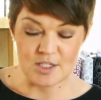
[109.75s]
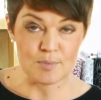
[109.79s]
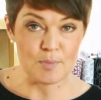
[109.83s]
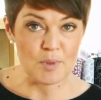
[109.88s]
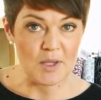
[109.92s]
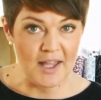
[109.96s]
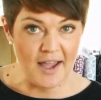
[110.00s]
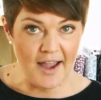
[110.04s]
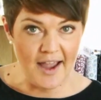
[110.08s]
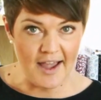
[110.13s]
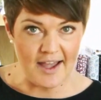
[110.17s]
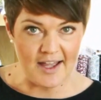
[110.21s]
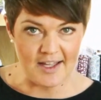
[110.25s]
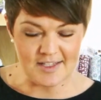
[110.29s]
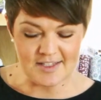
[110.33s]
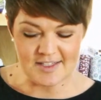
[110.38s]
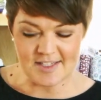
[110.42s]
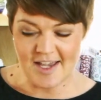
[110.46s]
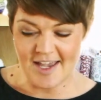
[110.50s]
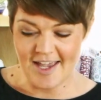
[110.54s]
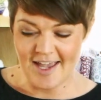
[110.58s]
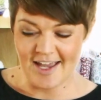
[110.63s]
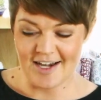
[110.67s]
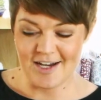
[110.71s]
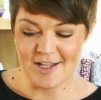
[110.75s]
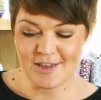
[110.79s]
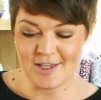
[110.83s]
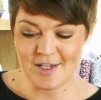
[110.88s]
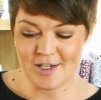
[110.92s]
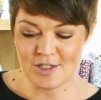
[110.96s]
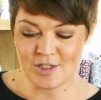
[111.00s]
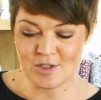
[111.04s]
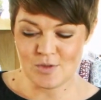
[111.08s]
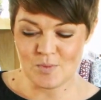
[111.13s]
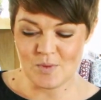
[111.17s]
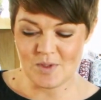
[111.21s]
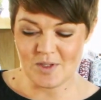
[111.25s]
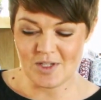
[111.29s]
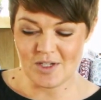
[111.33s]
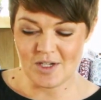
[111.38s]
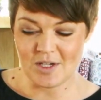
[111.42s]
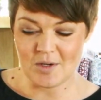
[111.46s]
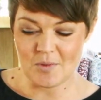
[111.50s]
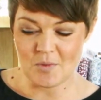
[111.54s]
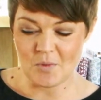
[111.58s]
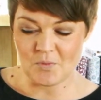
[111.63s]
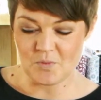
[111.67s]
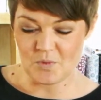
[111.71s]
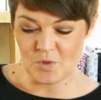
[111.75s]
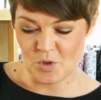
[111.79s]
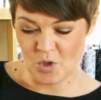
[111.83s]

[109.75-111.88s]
plaids, and I think it's really going